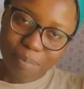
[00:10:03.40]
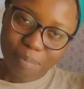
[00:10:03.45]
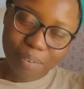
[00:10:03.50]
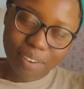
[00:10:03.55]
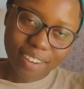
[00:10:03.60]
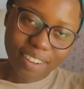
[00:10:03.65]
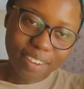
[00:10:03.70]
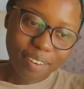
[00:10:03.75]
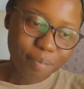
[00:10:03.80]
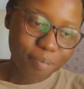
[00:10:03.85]

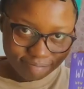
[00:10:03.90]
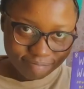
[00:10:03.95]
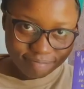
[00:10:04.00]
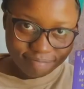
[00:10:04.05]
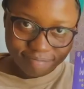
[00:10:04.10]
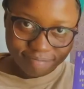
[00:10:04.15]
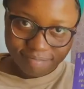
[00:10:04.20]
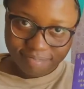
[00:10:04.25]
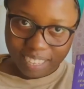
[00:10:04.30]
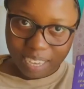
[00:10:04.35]
but
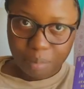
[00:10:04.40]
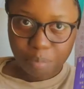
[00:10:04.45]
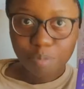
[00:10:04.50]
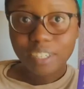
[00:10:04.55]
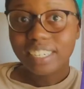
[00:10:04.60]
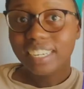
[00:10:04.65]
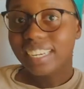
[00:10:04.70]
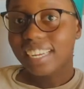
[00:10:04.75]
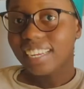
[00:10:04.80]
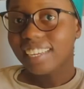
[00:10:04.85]
I'm
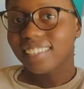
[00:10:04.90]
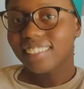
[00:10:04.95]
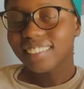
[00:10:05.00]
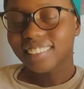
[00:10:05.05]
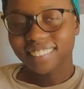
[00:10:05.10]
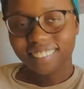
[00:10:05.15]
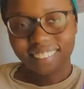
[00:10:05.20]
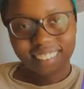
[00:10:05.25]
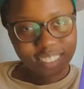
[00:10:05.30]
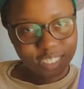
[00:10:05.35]
reading it,
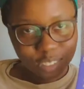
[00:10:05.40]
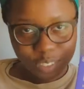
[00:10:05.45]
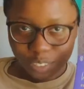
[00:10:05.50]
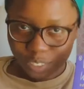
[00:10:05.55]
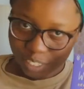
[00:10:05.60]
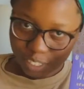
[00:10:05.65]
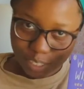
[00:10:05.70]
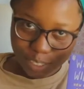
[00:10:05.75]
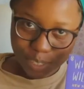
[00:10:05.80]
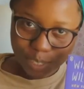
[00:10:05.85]
it's all you
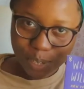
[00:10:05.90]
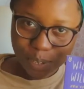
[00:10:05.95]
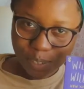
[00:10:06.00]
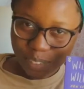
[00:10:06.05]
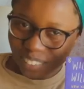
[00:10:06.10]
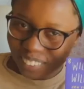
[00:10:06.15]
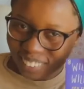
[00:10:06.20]
need to know.